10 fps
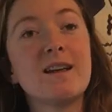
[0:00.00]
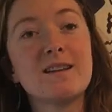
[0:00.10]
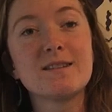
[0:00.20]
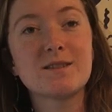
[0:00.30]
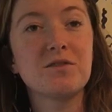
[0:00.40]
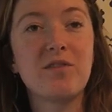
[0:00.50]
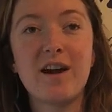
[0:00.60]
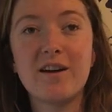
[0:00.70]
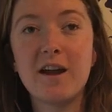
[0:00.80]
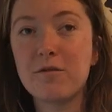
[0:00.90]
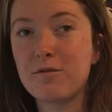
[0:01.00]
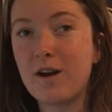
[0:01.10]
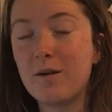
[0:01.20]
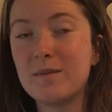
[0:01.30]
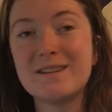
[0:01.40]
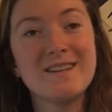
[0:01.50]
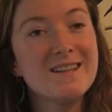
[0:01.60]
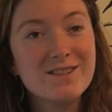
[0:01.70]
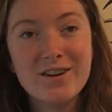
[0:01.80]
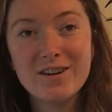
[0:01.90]
This could vary from
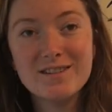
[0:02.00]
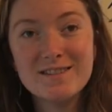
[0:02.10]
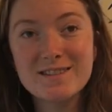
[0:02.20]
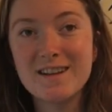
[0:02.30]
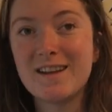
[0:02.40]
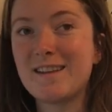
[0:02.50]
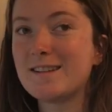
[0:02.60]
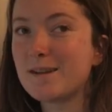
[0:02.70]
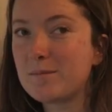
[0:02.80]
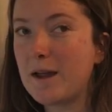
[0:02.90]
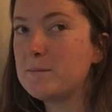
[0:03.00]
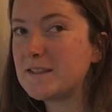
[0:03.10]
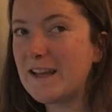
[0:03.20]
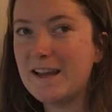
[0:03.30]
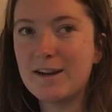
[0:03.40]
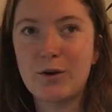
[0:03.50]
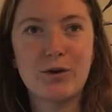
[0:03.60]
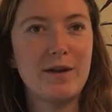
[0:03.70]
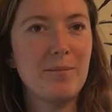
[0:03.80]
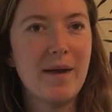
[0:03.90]
lizards. They sometimes ate
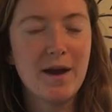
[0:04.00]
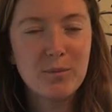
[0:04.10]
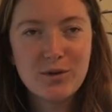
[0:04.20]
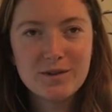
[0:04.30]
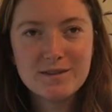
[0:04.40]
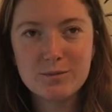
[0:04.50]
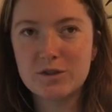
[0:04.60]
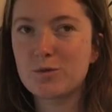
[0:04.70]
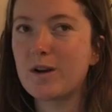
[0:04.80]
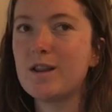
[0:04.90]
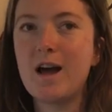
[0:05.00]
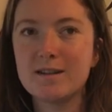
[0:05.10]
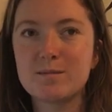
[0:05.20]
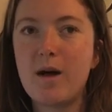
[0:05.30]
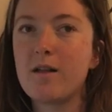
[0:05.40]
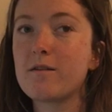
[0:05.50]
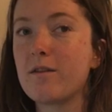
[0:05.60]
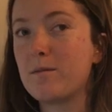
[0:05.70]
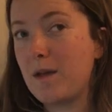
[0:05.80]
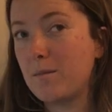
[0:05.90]
early mammals, which were a lot smaller than
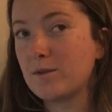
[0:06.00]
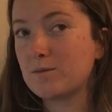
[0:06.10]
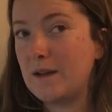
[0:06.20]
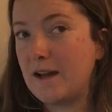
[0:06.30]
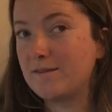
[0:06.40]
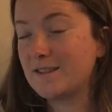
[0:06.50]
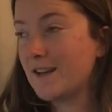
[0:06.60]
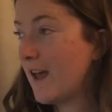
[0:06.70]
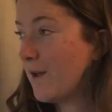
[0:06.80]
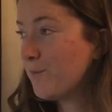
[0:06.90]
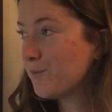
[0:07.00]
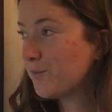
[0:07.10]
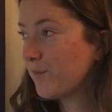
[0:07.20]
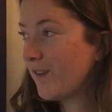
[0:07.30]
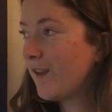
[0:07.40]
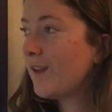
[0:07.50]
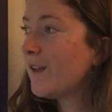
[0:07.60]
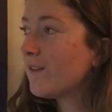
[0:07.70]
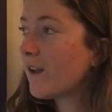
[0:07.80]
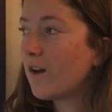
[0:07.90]
the mammals we have today.
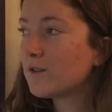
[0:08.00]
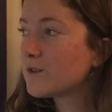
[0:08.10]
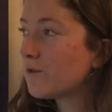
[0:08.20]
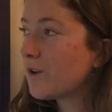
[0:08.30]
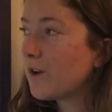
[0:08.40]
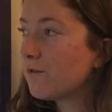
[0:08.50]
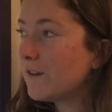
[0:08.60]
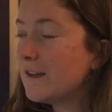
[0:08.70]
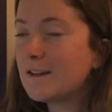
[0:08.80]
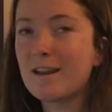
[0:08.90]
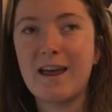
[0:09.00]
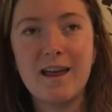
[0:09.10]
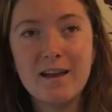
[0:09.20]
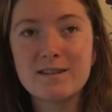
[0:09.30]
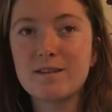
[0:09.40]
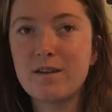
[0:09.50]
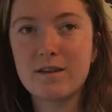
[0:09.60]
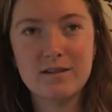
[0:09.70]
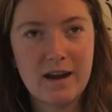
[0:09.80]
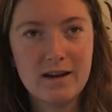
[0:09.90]
They also could have eaten the eggs of
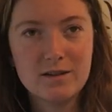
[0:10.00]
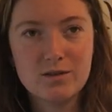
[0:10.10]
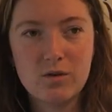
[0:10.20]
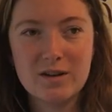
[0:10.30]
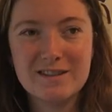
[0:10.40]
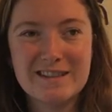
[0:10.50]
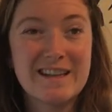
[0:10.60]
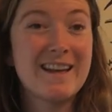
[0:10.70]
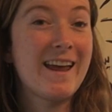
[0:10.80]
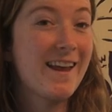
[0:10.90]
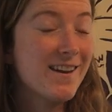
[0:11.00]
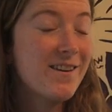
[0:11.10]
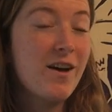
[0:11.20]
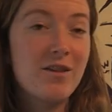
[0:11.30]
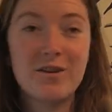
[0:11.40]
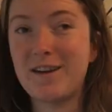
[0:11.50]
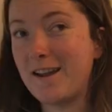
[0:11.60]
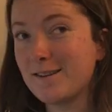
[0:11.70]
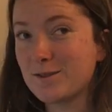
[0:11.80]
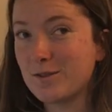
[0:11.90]
other dinosaurs and other
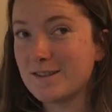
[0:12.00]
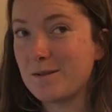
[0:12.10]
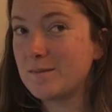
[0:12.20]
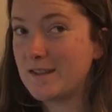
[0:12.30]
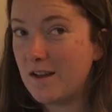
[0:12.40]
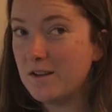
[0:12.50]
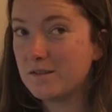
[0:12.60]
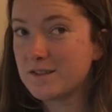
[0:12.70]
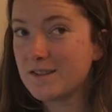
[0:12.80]
dinosaurs themselves.